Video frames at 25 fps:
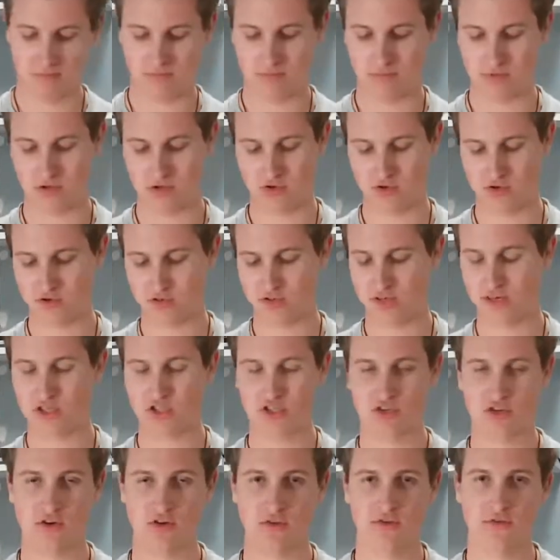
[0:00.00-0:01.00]
because I
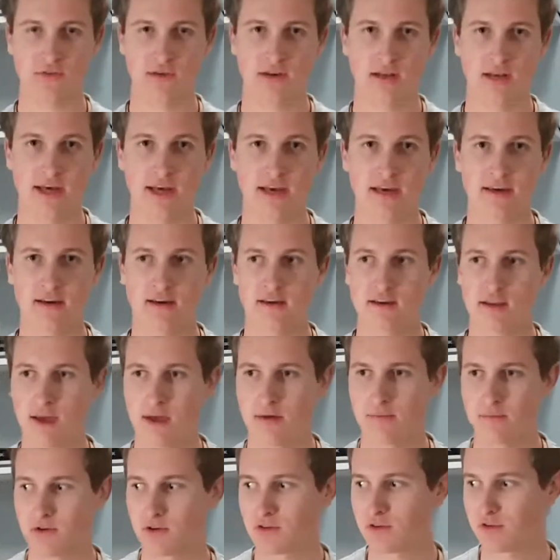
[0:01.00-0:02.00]
just don't feel like it
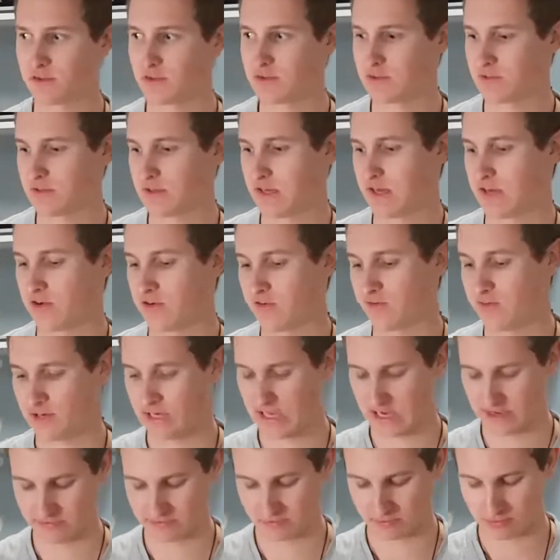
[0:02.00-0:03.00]
and because I don't really
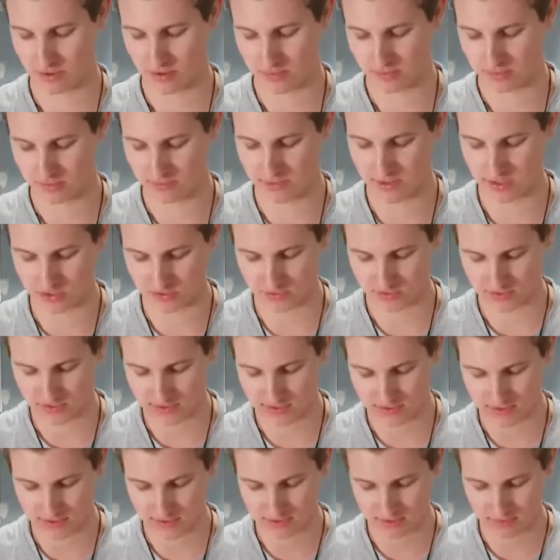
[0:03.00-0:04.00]
have a proper measuring
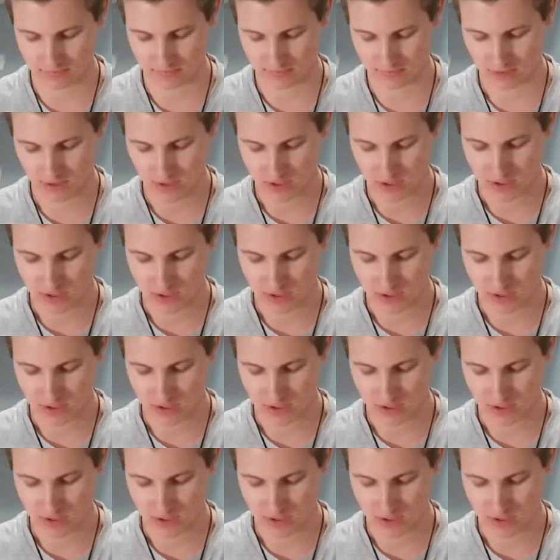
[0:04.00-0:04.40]
system.